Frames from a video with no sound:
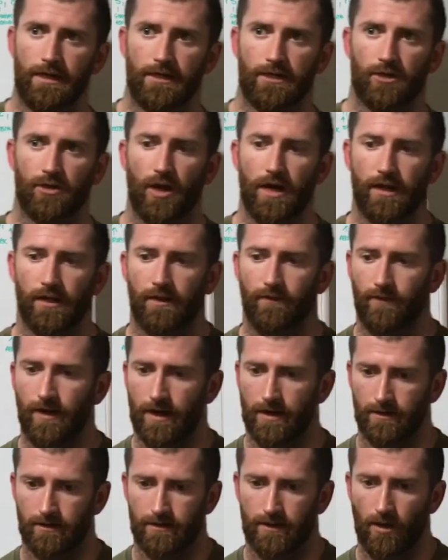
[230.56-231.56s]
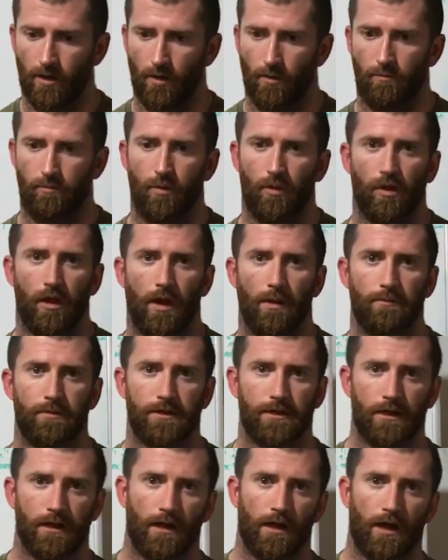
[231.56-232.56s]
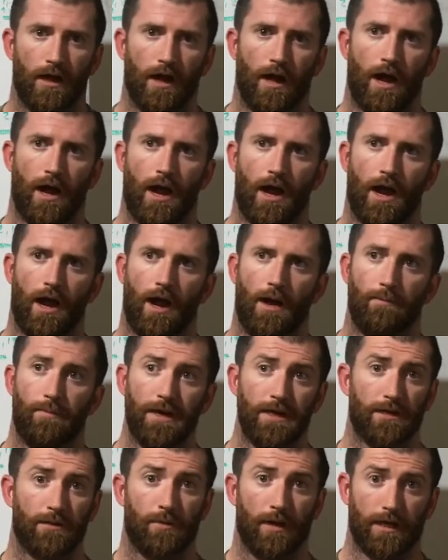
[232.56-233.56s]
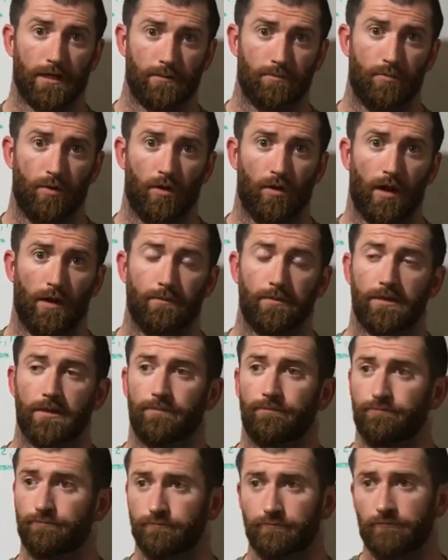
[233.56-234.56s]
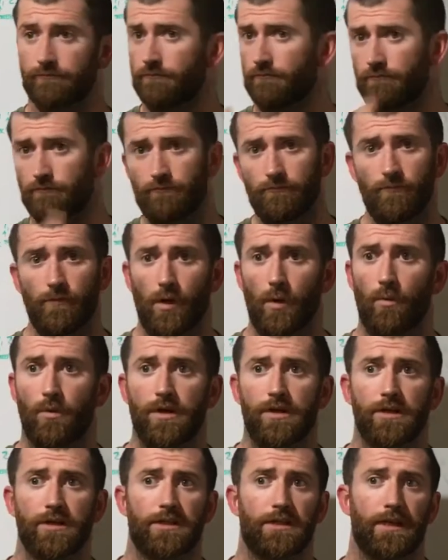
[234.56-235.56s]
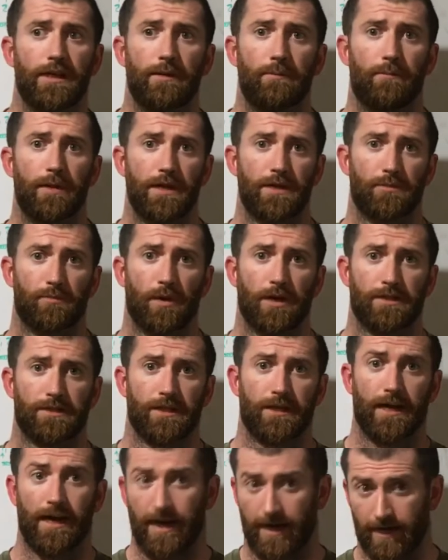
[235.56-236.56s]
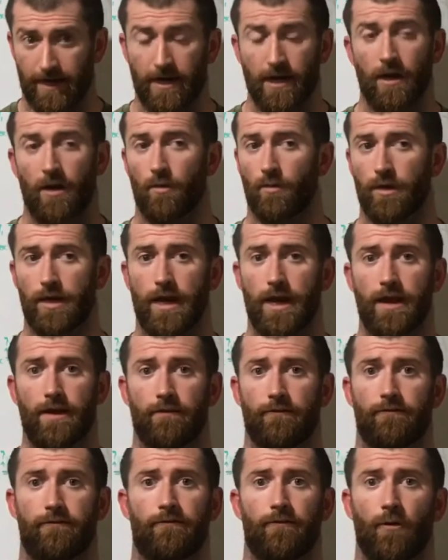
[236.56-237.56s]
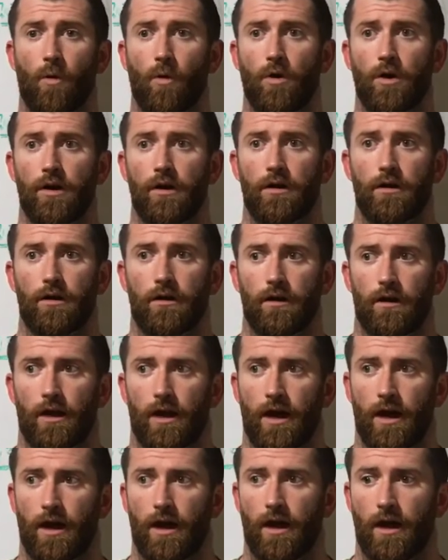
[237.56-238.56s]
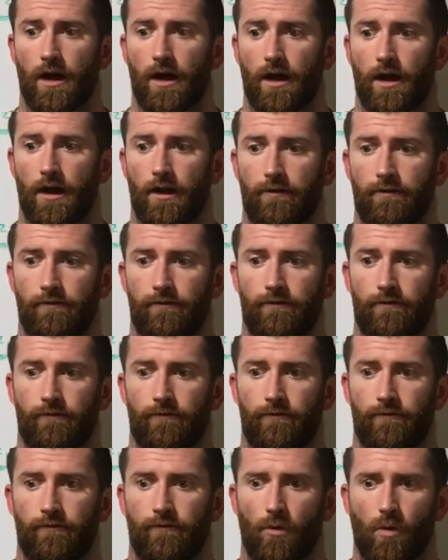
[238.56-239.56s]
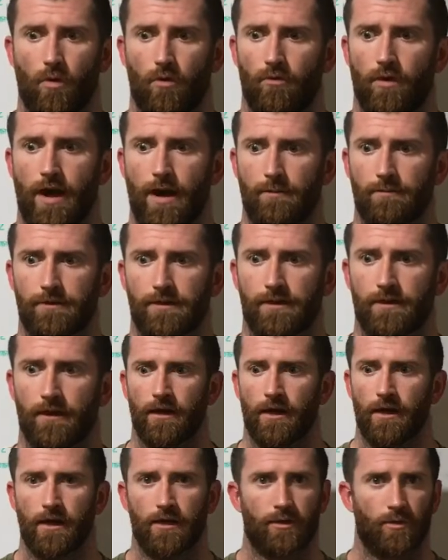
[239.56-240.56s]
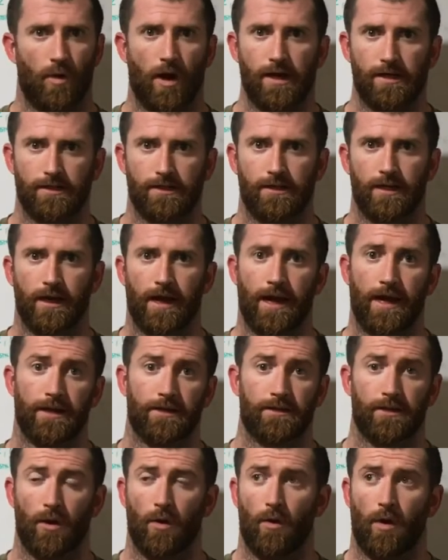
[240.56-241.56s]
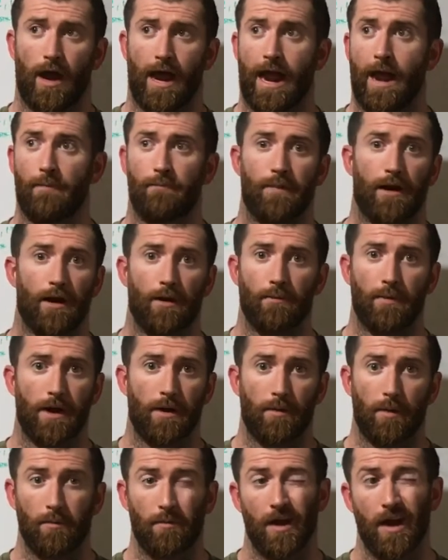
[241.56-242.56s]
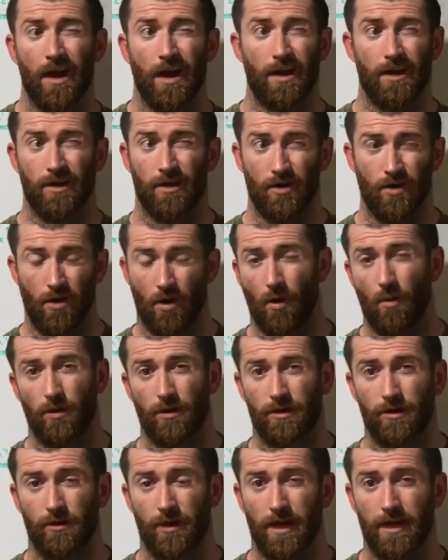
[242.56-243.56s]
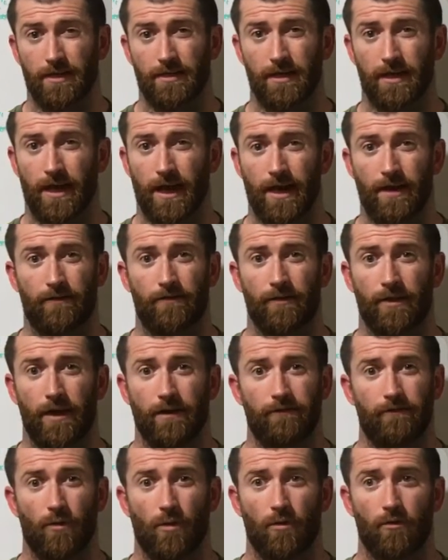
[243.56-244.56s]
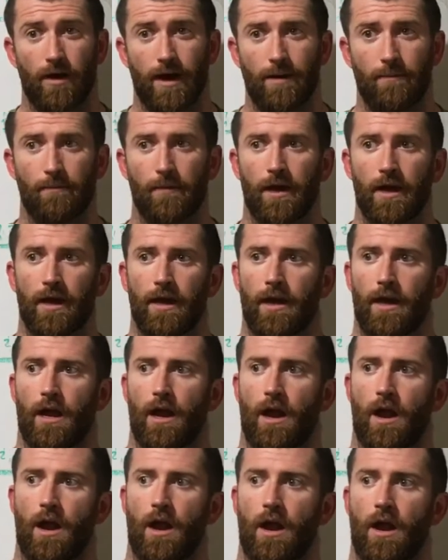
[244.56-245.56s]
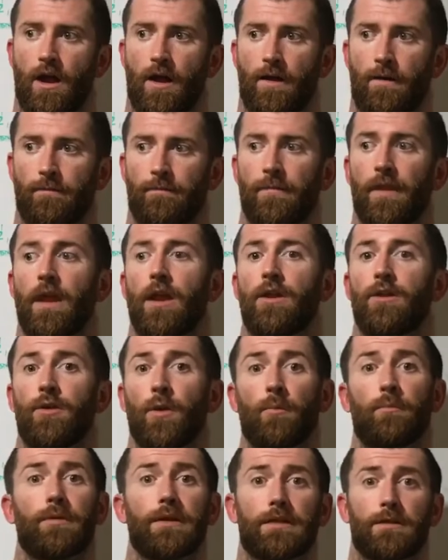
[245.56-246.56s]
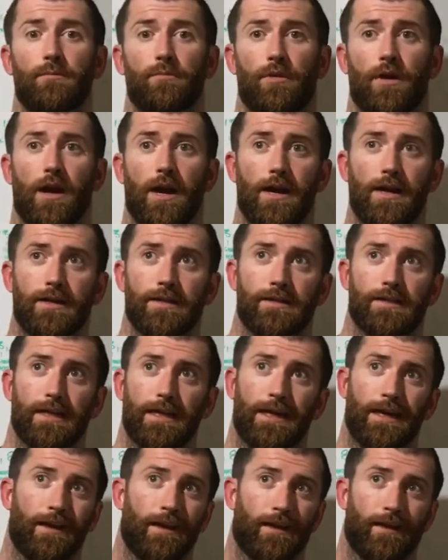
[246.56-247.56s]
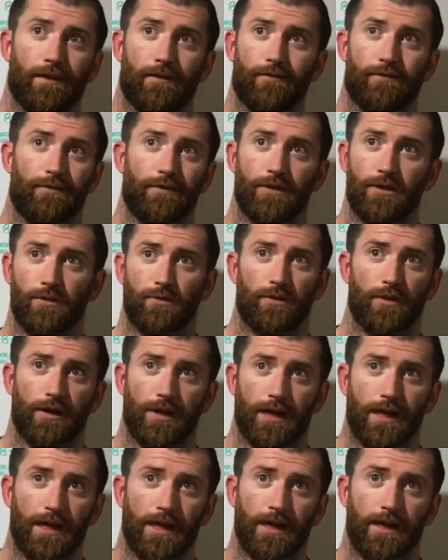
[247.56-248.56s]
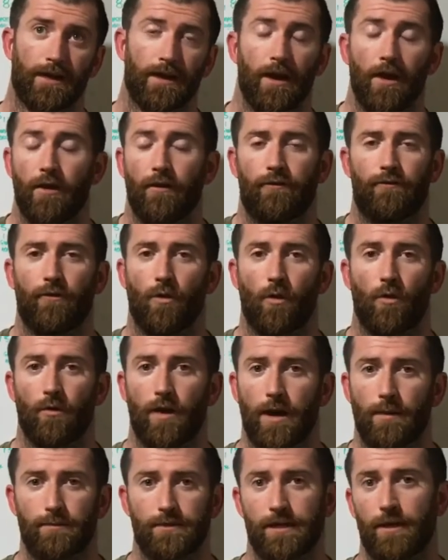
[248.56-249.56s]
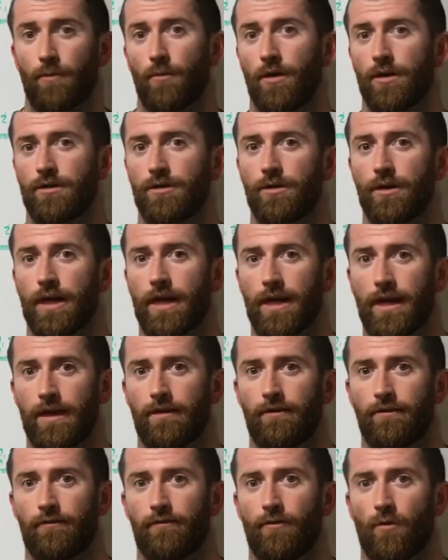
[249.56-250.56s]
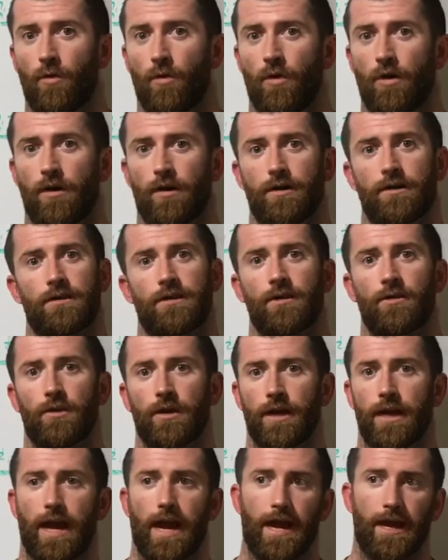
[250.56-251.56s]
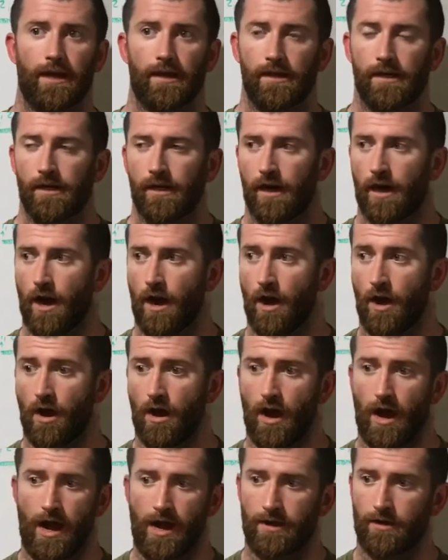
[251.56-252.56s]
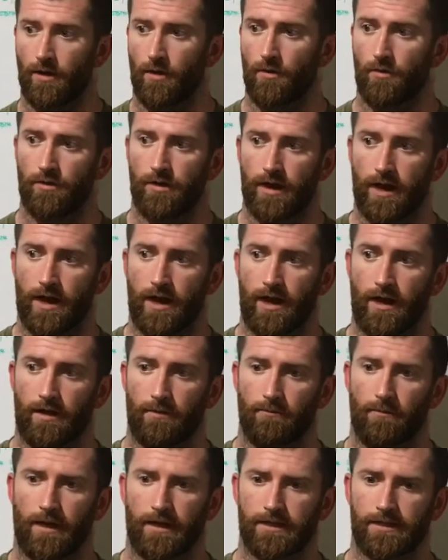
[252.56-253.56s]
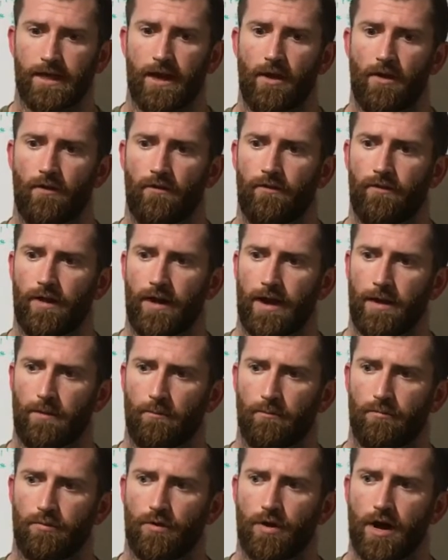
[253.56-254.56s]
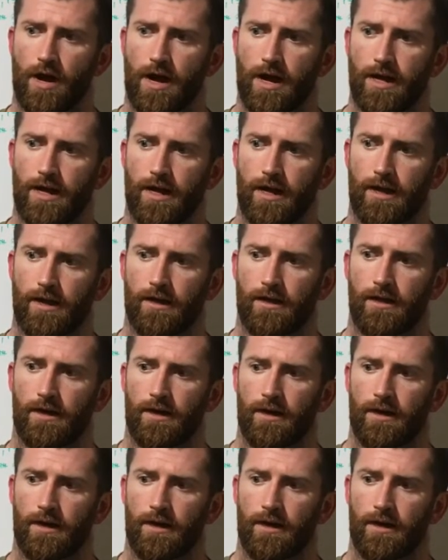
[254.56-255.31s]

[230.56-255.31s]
strength event. So pull-ups, bench press, pull-ups. We just did bench press today. We hit four reps twice today. So at bare minimum, you know what you hit today for that 4 rep. Don't be surprised if you could hit 4 reps at what you hit for 2 today. I know that myself and Brian,